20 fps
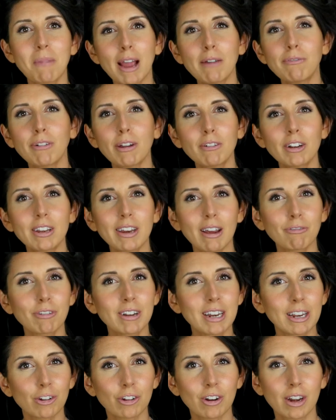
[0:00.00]
My favorite
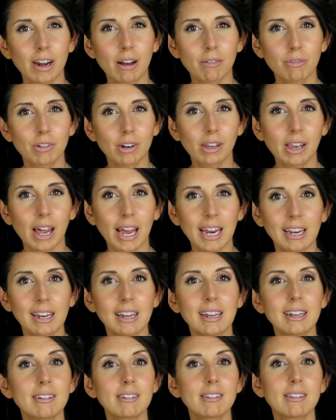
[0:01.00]
definition of delight
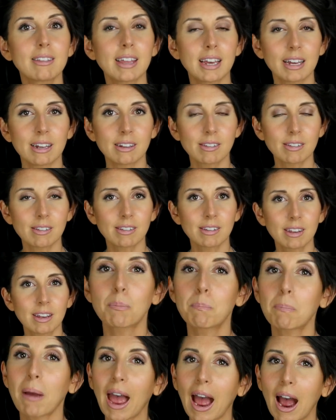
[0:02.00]
is this:
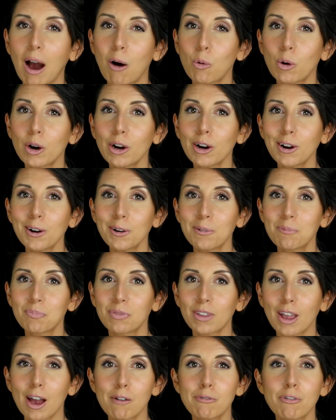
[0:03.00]
the power
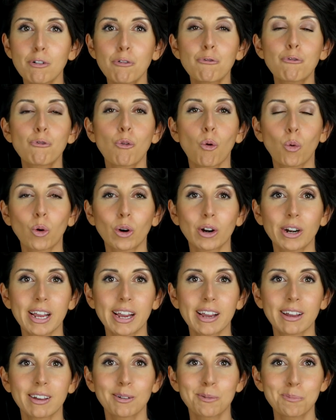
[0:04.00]
of
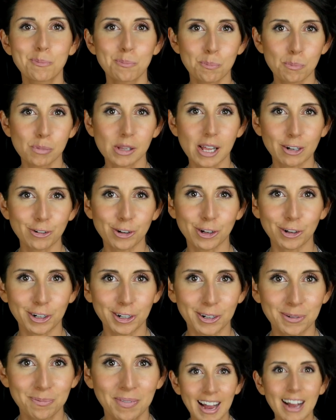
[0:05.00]
affording
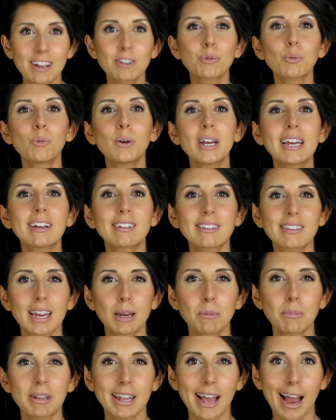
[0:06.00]
pleasure. As we
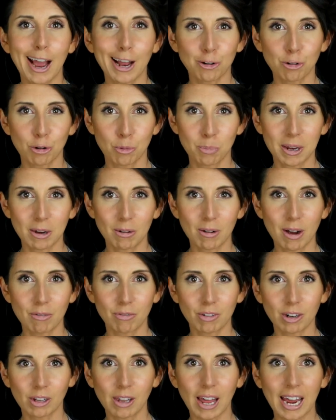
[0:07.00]
examine the attribute
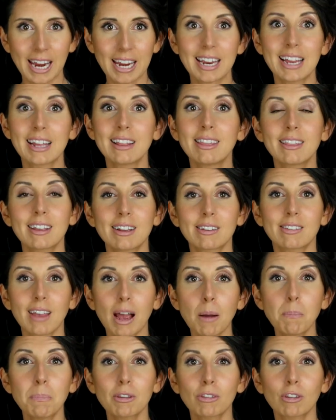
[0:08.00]
of delight in this
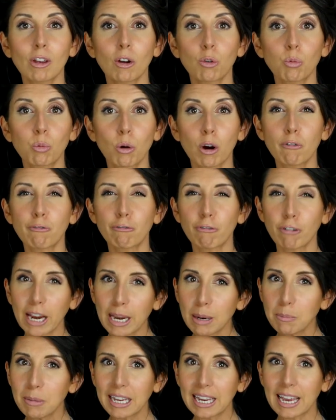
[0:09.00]
episode, we're
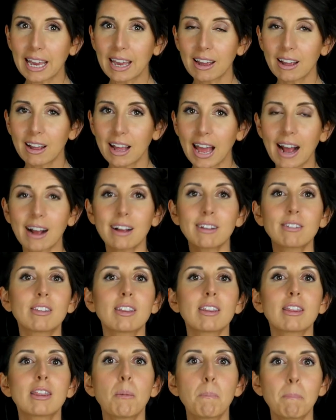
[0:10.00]
framing it
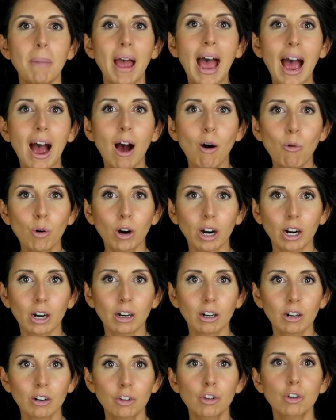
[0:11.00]
as the
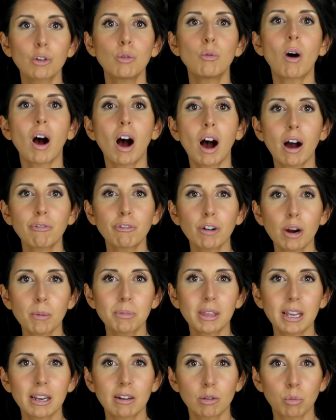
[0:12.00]
power to offer
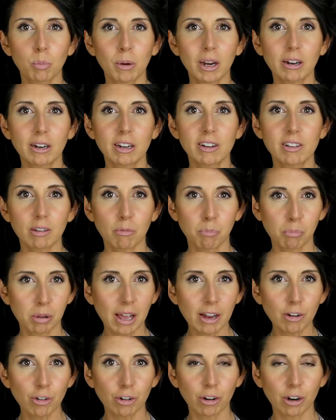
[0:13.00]
up the experience of
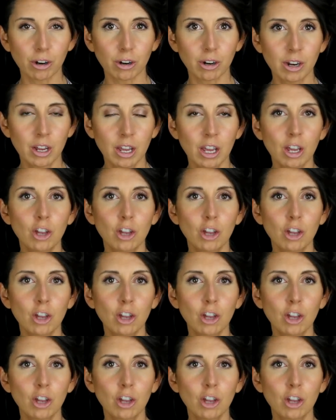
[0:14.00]
pleasure